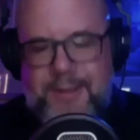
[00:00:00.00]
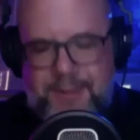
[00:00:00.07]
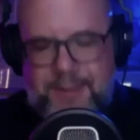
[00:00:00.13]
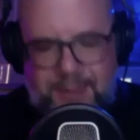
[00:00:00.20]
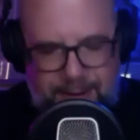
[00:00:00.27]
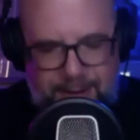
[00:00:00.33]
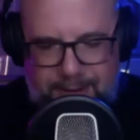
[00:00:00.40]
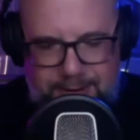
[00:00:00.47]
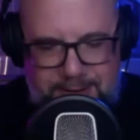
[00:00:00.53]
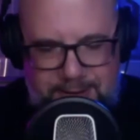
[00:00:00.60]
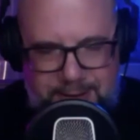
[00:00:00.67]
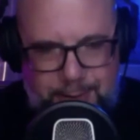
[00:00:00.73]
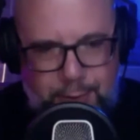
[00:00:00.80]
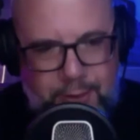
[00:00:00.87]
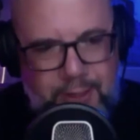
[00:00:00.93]
yeah, it's
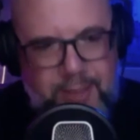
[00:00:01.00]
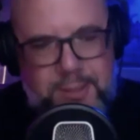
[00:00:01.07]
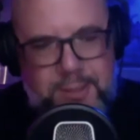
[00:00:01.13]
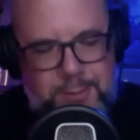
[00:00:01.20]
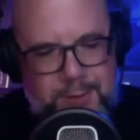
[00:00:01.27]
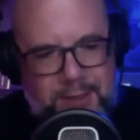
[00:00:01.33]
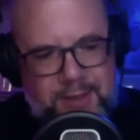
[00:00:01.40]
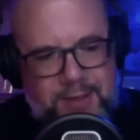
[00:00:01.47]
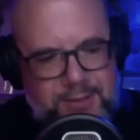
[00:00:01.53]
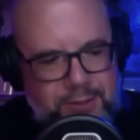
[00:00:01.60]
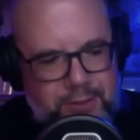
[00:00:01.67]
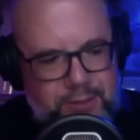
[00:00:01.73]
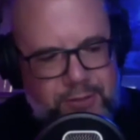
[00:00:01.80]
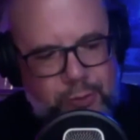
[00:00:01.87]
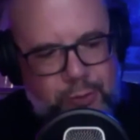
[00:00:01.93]
number one. Speaking of that,
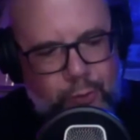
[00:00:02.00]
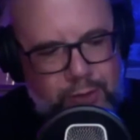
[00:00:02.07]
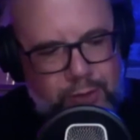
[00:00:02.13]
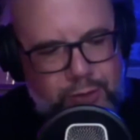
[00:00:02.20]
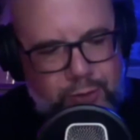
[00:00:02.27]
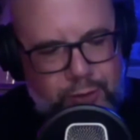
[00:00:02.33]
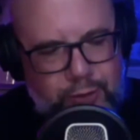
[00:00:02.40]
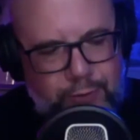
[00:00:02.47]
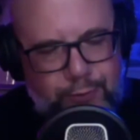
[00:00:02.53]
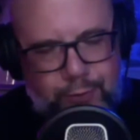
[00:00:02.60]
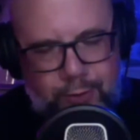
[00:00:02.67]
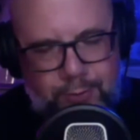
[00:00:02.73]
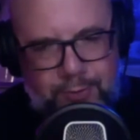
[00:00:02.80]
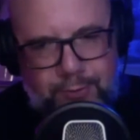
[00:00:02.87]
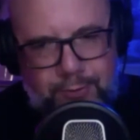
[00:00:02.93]
so, so what took you from,